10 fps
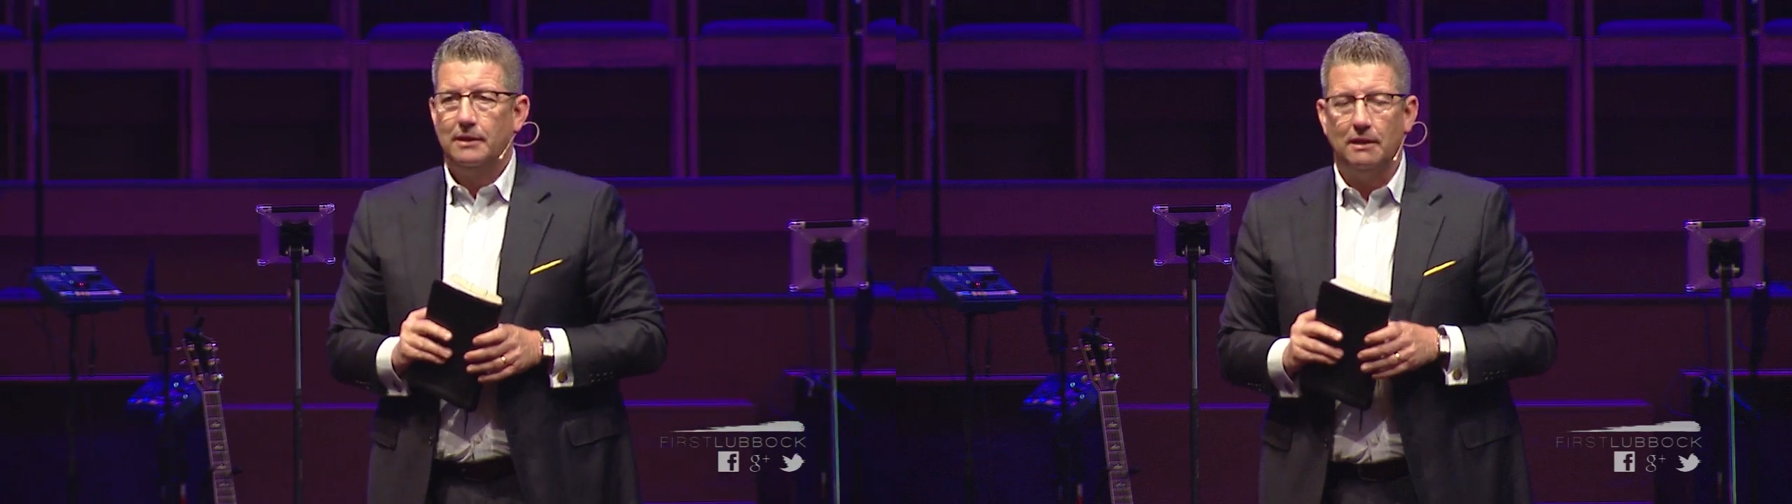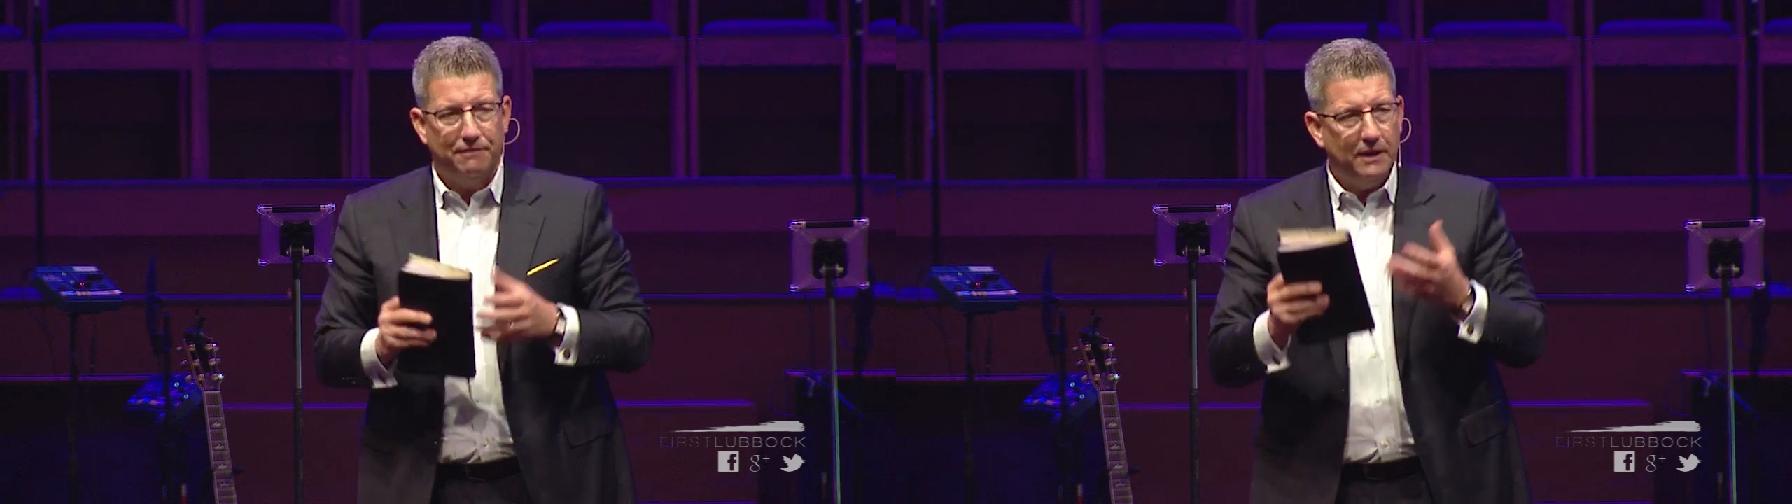
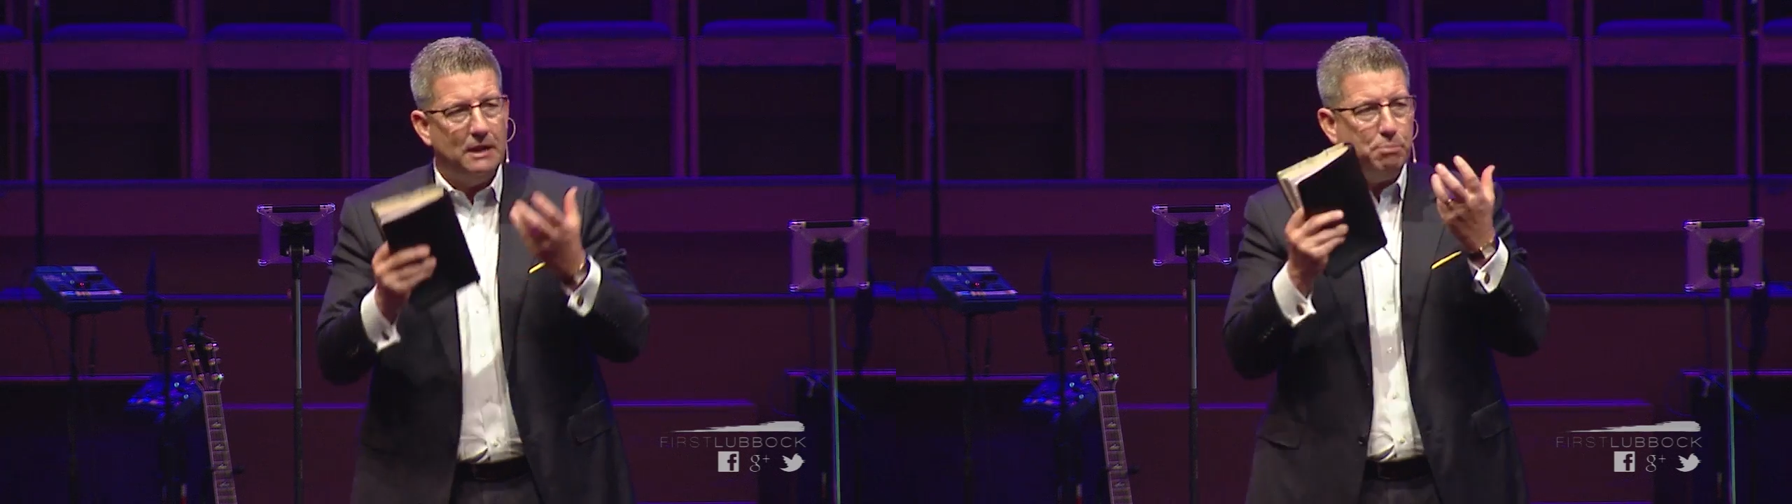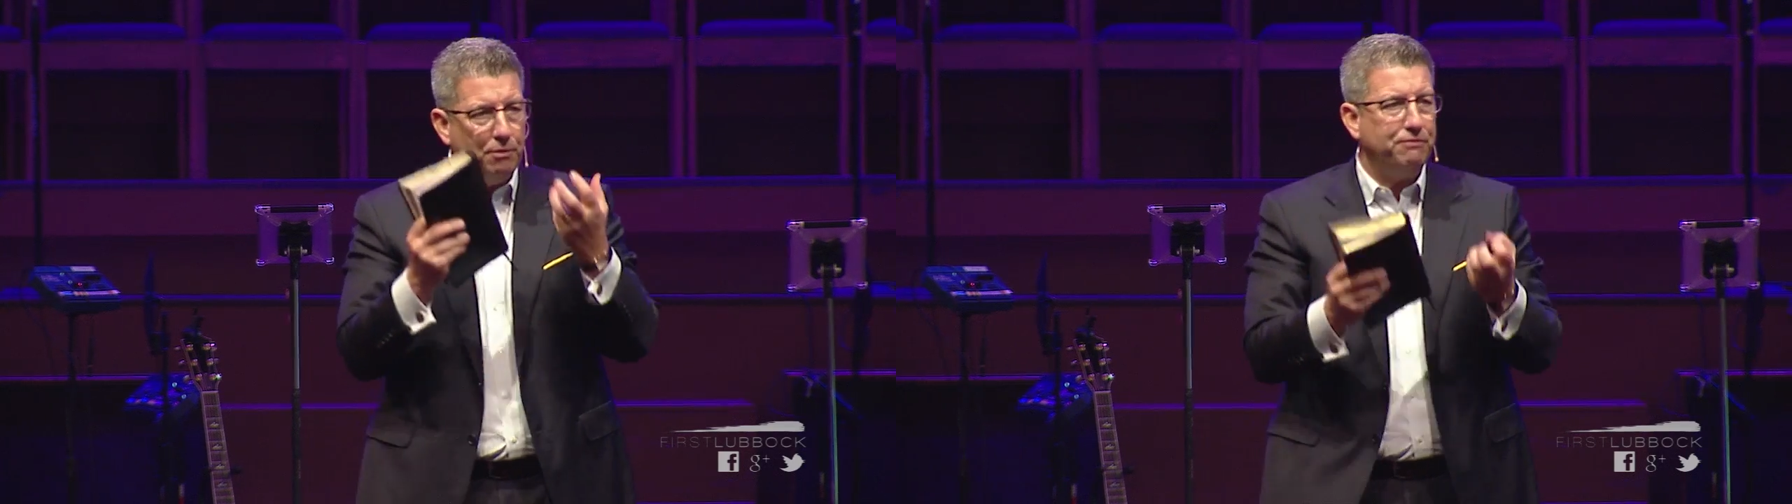in a
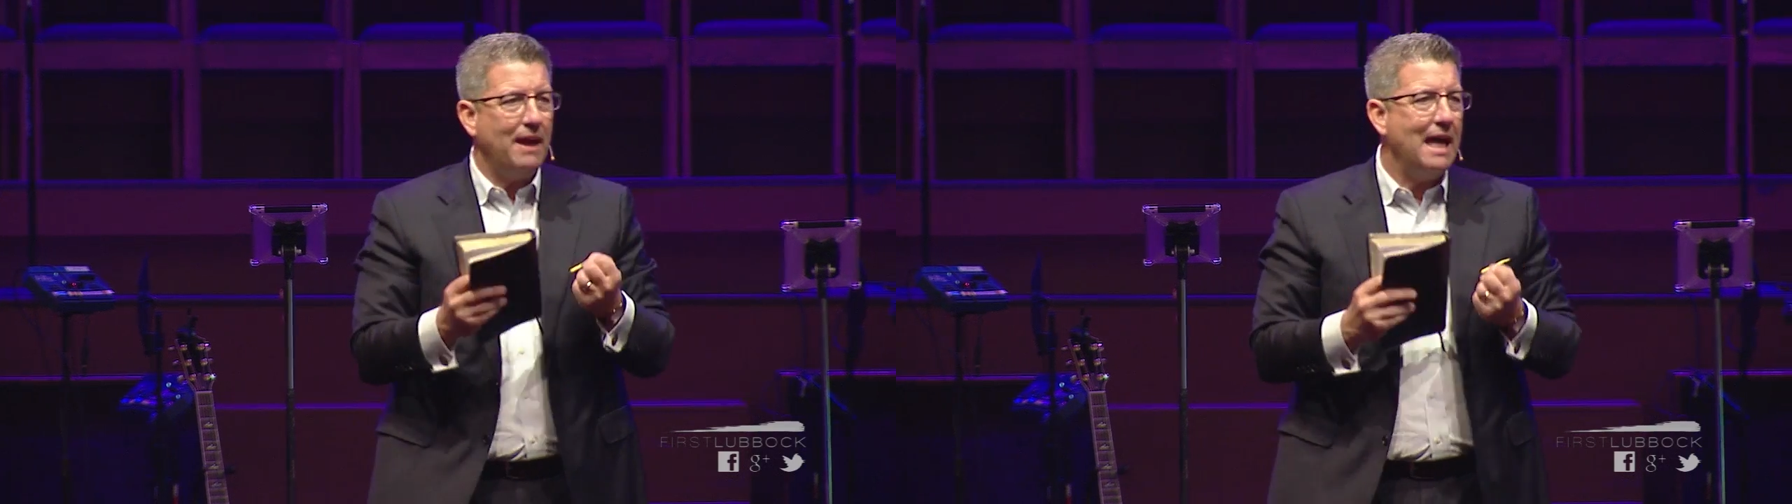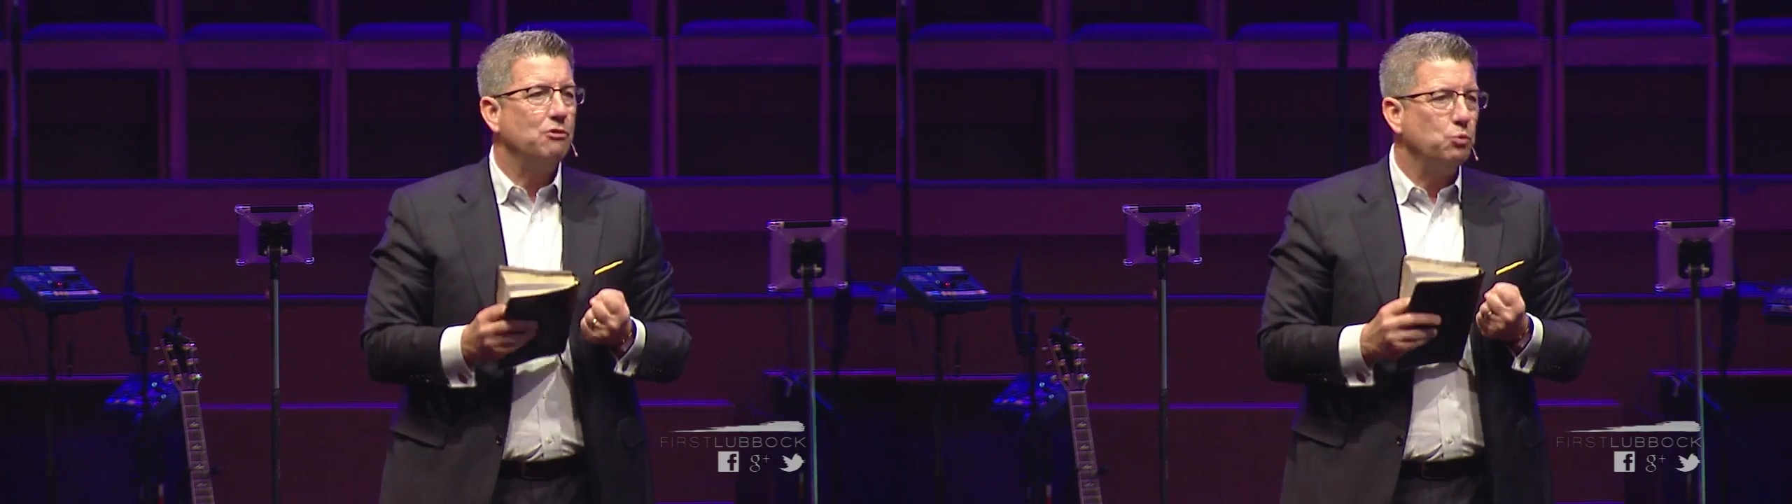very
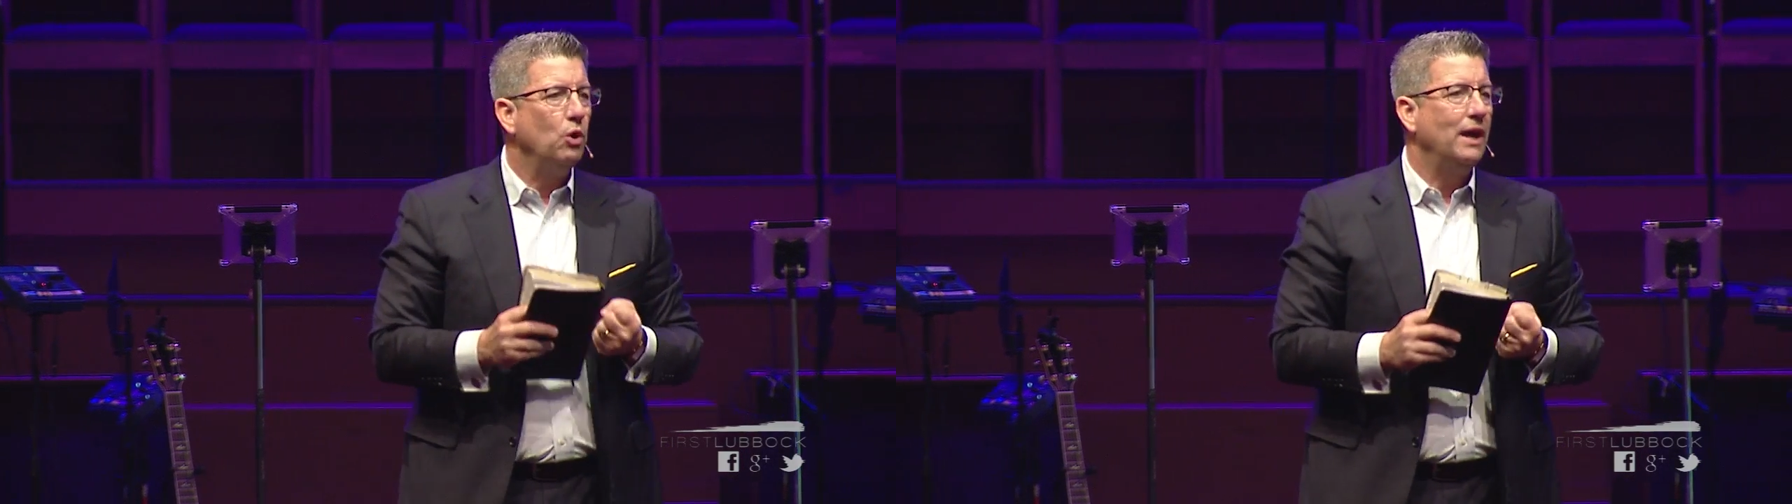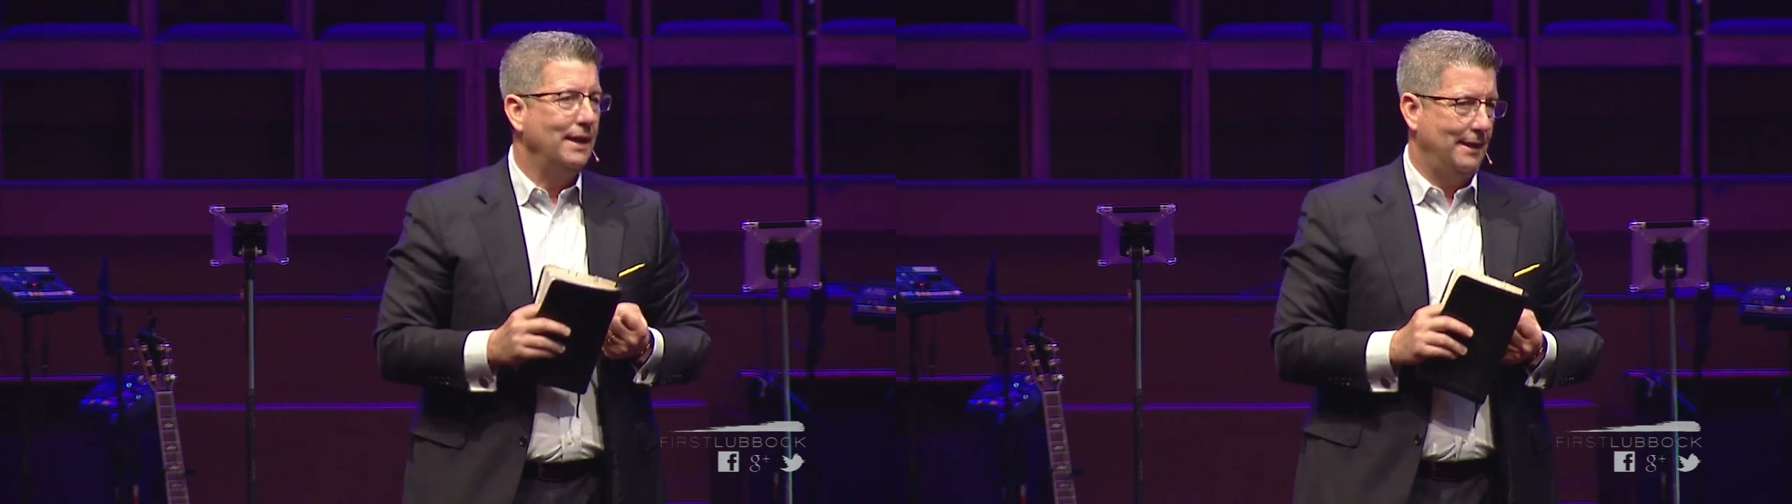profound
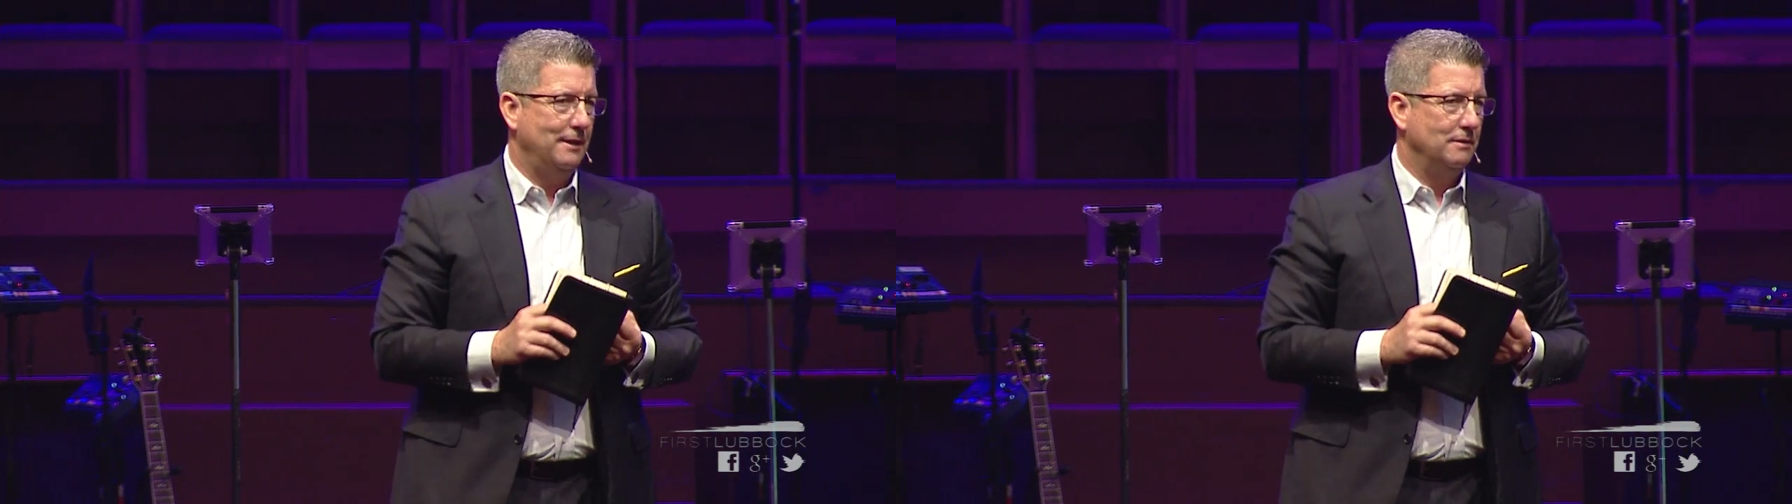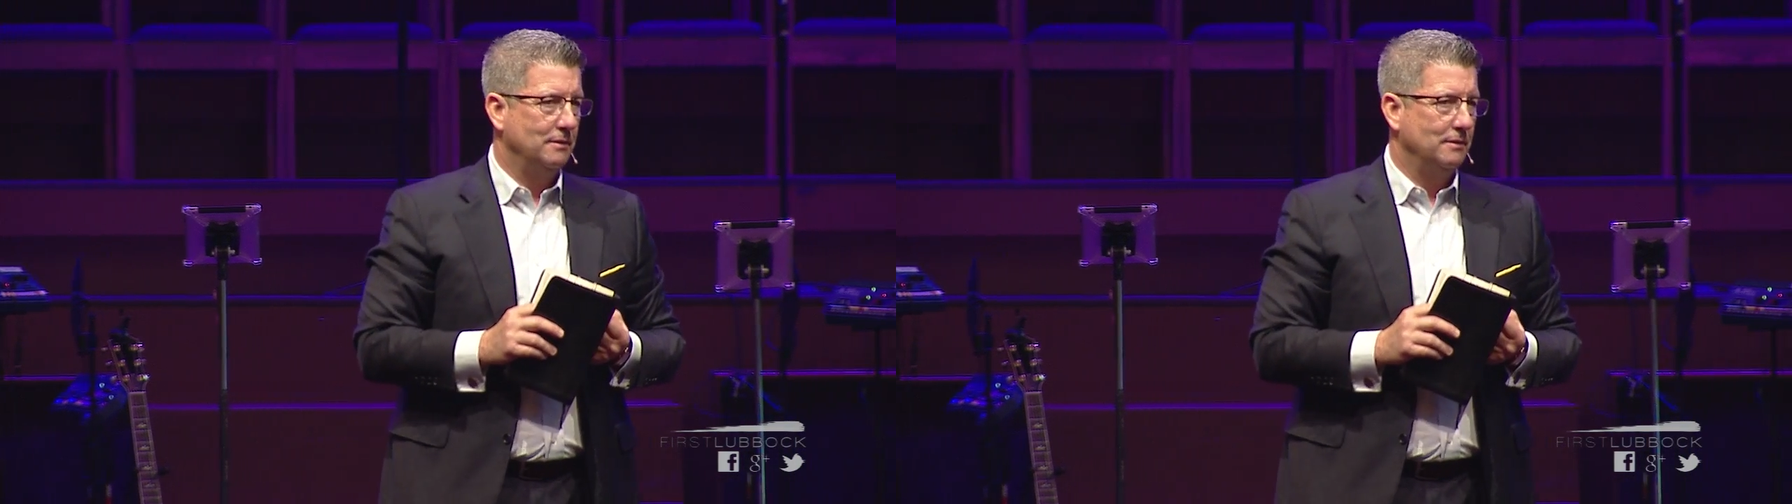way.